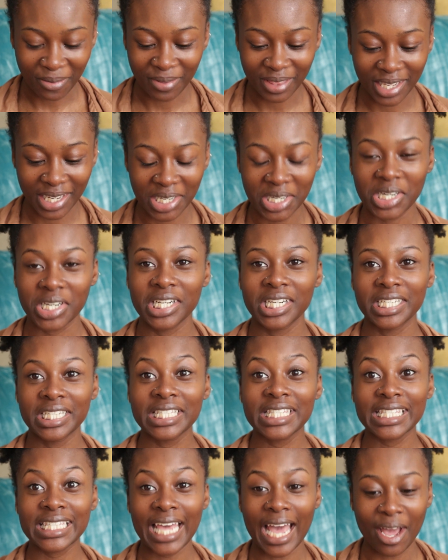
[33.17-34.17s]
their
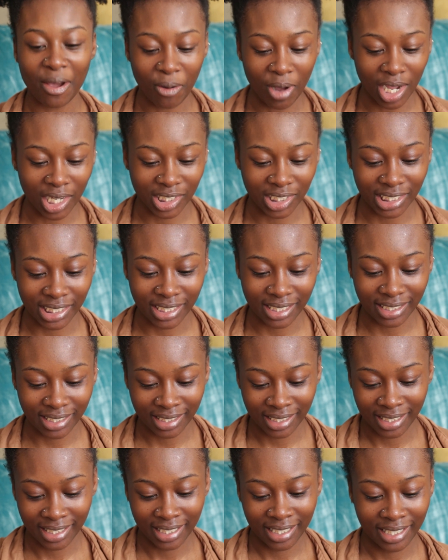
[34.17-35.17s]
Skywashes,
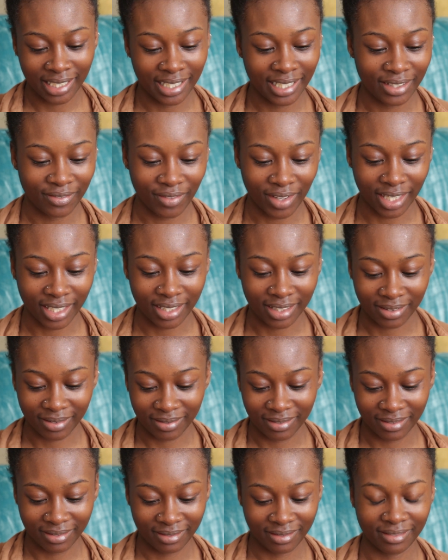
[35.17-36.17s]
if I can
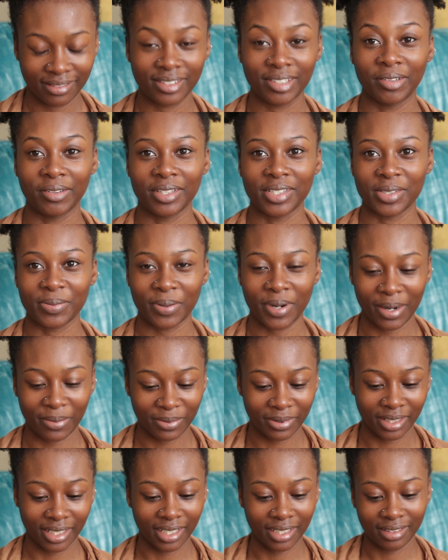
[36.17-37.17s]
do this
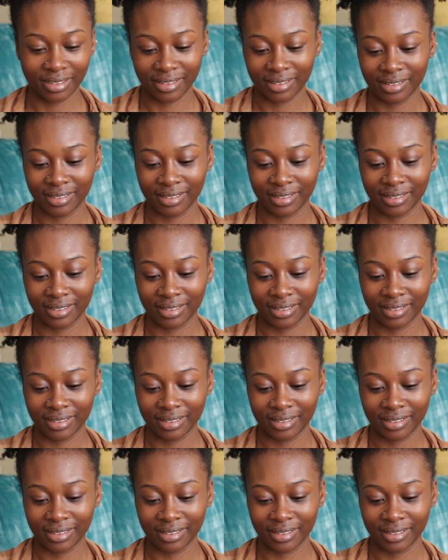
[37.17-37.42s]
properly.